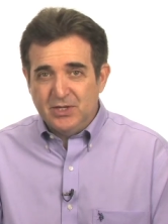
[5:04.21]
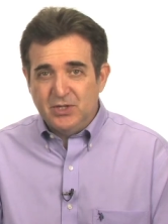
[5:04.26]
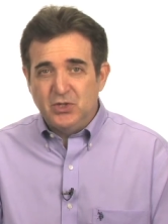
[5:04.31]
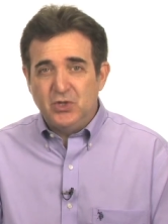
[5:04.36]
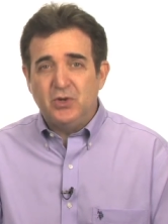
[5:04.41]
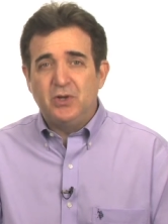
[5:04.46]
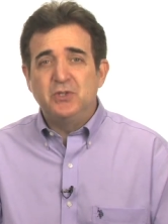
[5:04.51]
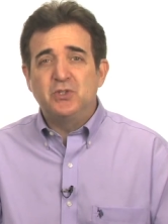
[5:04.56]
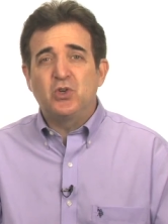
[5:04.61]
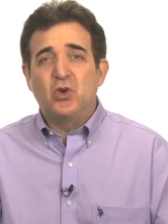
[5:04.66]

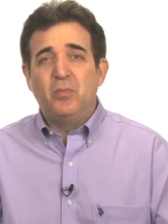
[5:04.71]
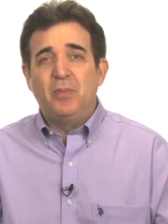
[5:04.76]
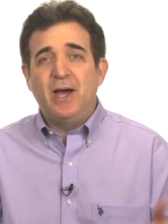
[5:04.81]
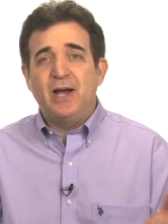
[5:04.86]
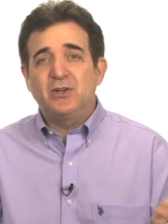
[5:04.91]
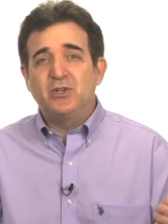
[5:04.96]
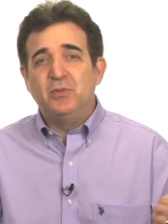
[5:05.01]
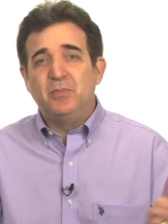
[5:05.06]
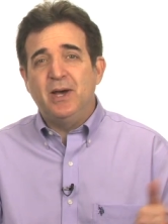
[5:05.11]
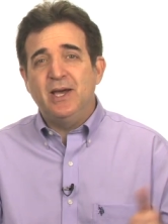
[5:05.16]
So let's go
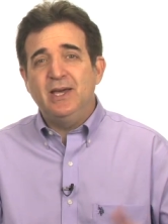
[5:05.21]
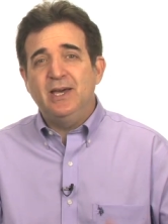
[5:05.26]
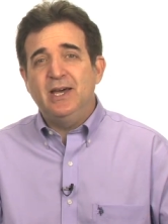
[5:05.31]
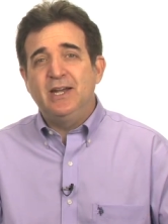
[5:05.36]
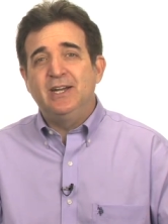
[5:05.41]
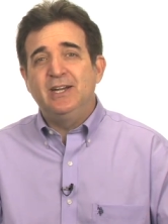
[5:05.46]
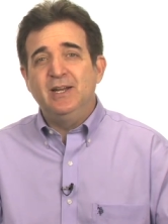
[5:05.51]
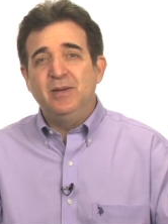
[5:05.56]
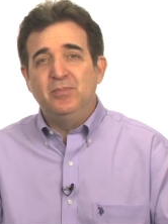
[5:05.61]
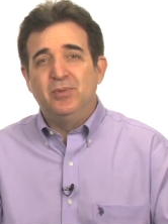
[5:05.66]
back to my
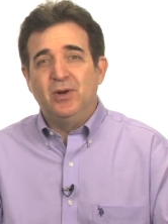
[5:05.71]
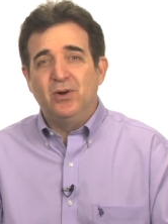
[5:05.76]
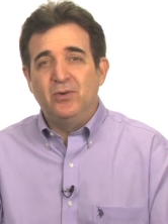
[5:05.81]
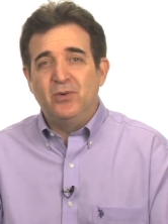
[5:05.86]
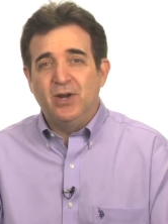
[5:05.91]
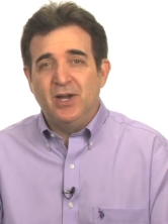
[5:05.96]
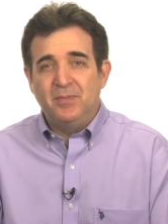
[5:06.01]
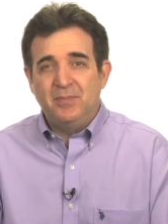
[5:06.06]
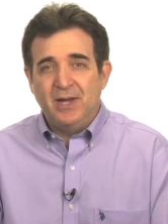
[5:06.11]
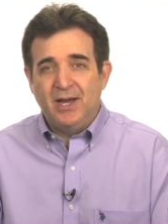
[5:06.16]
editing
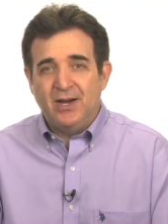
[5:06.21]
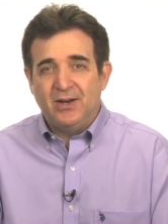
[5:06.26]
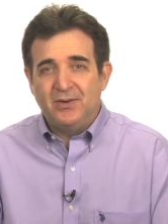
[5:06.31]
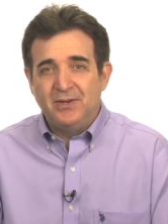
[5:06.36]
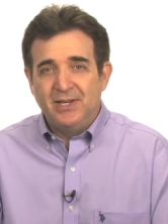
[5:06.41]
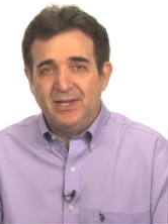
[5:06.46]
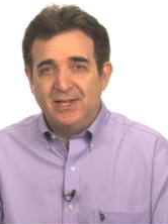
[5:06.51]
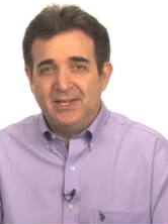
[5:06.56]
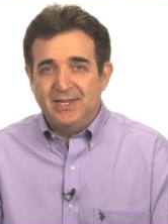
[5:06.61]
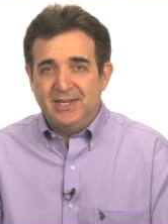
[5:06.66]
program
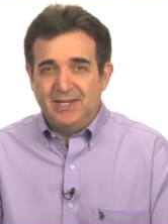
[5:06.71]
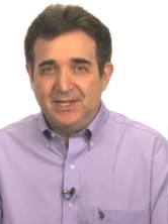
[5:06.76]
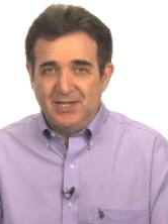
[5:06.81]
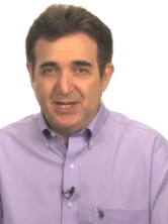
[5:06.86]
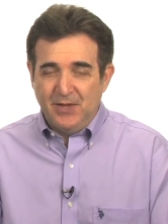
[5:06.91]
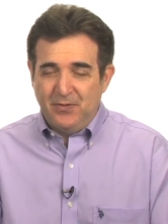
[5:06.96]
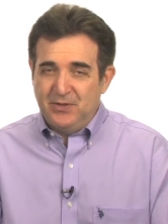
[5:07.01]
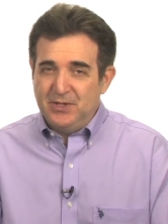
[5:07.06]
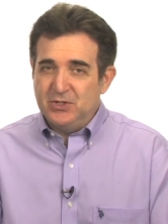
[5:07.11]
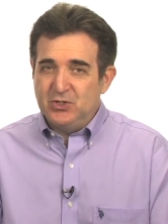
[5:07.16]
now and
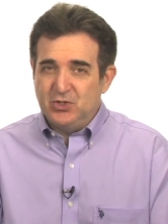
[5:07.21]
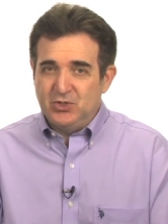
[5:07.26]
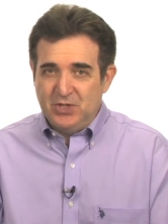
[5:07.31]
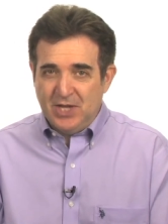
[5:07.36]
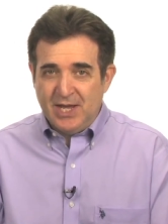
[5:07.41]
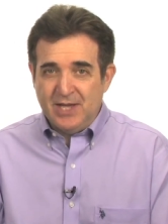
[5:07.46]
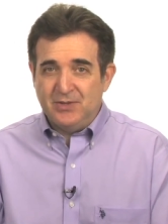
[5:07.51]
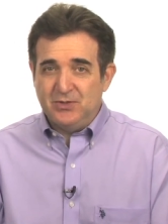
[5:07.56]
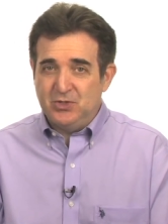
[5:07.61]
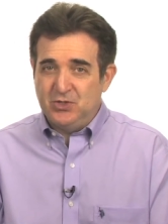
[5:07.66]
get this
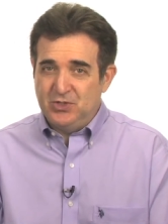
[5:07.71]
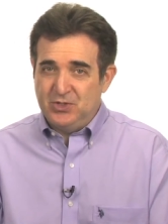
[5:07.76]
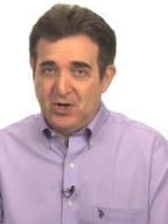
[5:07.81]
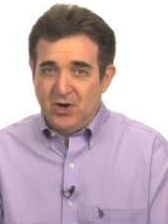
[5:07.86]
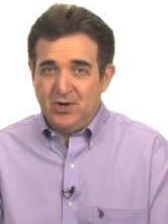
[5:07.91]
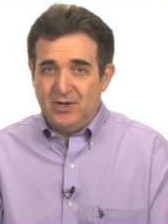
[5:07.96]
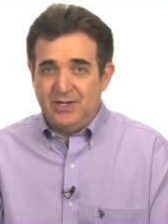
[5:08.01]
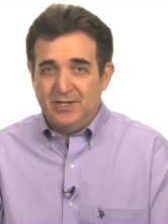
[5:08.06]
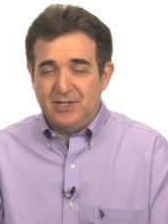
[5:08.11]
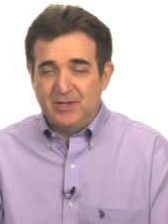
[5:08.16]
dance
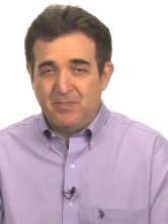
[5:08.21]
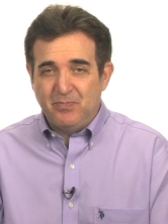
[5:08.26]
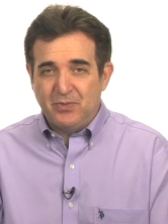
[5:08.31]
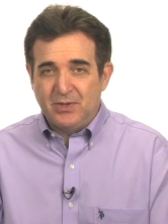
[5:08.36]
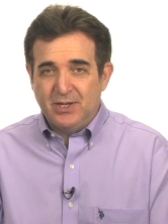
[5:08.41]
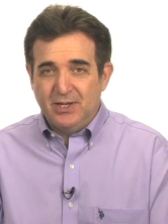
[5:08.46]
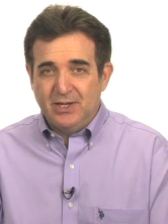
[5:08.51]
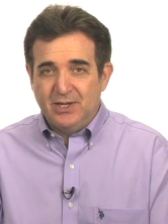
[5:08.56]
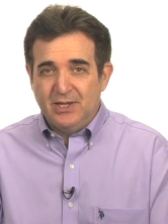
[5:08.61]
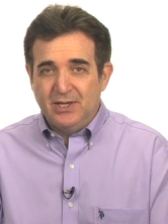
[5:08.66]
started.
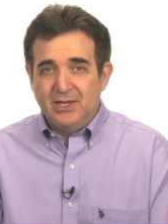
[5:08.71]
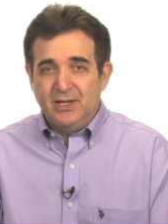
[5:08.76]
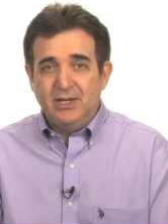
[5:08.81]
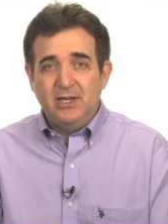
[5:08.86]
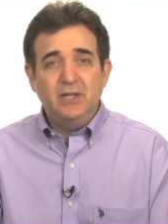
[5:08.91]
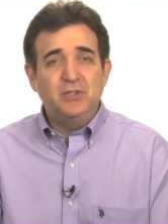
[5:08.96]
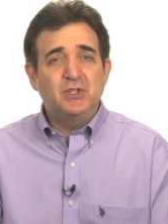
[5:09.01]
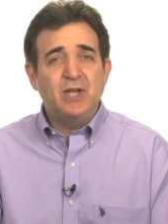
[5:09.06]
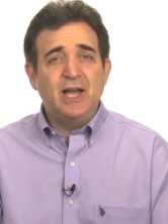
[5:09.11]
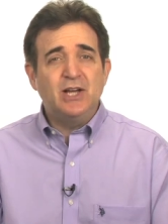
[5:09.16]

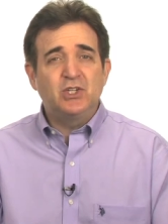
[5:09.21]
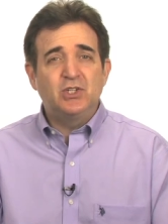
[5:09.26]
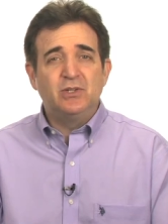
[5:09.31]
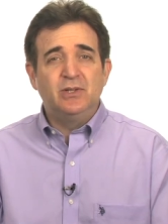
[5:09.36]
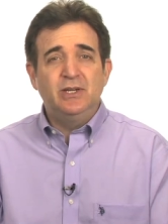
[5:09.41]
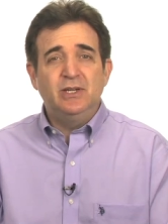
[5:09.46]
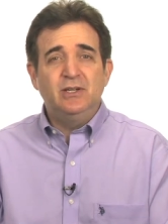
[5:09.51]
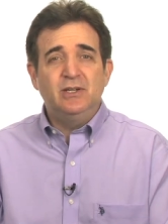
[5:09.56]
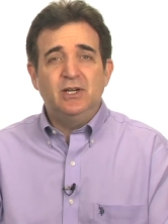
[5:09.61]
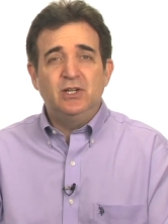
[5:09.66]
It's
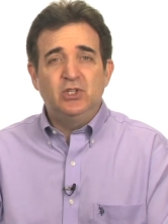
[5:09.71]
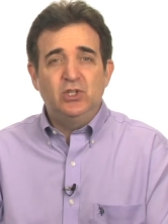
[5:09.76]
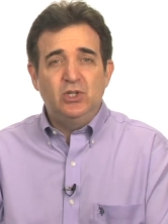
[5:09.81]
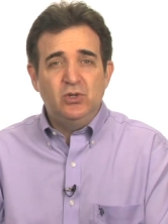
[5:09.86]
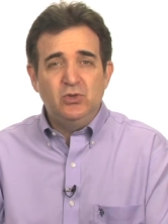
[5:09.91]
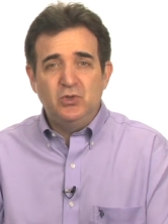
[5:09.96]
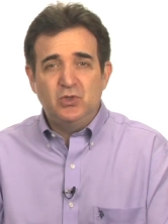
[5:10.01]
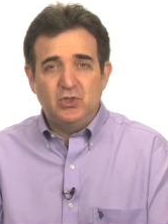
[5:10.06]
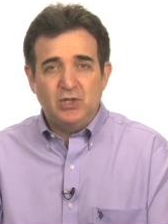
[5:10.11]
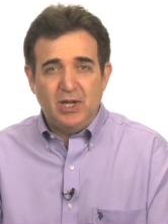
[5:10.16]
actually a
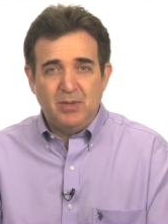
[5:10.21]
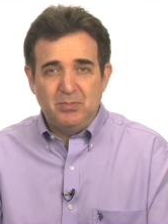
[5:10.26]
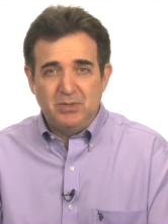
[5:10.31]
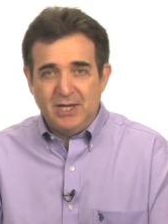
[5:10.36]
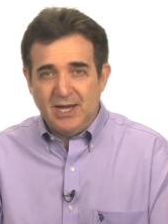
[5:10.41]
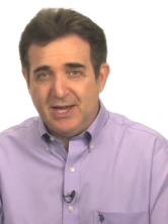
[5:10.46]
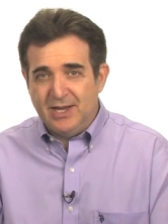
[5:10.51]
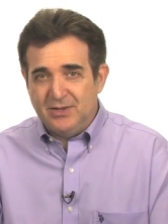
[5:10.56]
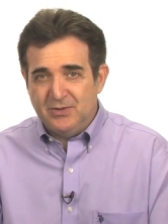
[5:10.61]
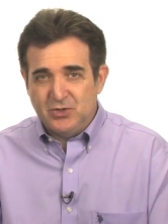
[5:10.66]
two-step
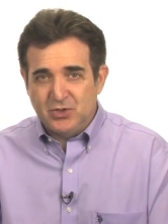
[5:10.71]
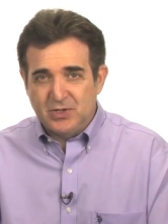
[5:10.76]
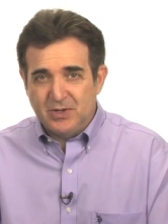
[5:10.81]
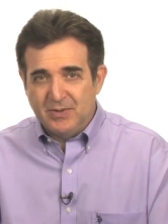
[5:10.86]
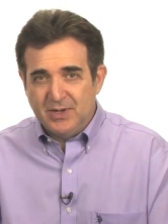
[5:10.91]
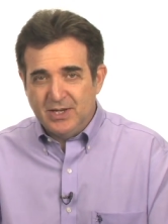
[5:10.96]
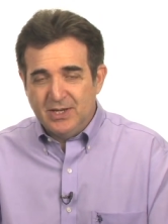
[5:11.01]
dance.